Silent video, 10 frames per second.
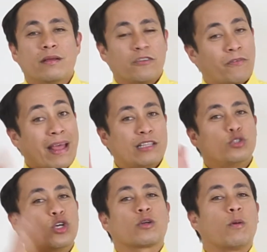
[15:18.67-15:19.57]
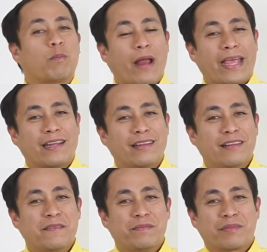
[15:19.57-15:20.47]
Friend, don't complain.
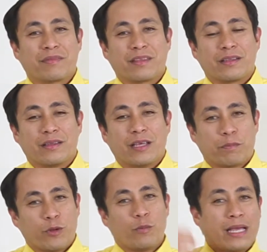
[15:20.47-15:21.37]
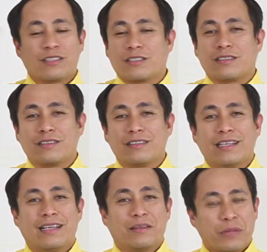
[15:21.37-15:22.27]
If you miss
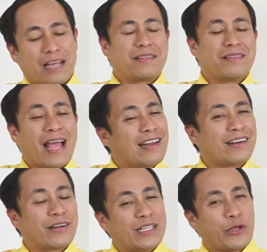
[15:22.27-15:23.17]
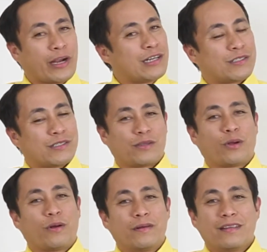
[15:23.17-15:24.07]
that 900 years
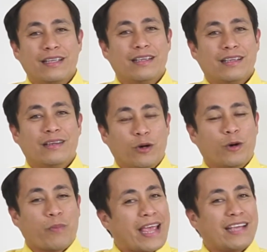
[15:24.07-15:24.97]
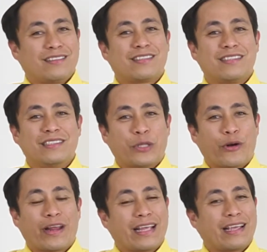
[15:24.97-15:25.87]
of age
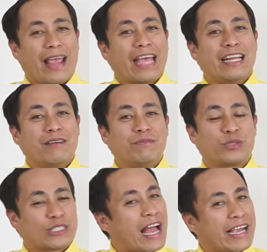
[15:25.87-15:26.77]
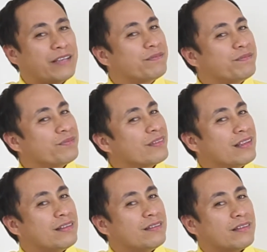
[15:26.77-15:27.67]
during Adam's time,
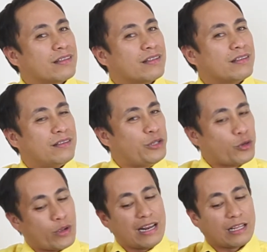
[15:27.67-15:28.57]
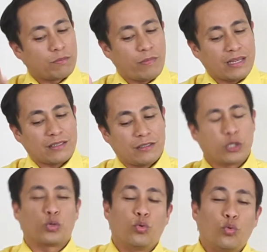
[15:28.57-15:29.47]
you will not miss this
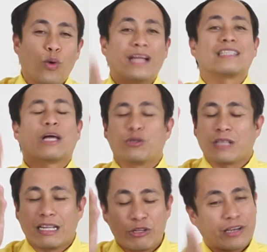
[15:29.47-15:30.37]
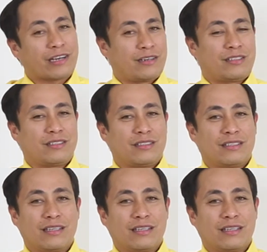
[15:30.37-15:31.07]
1,000 years.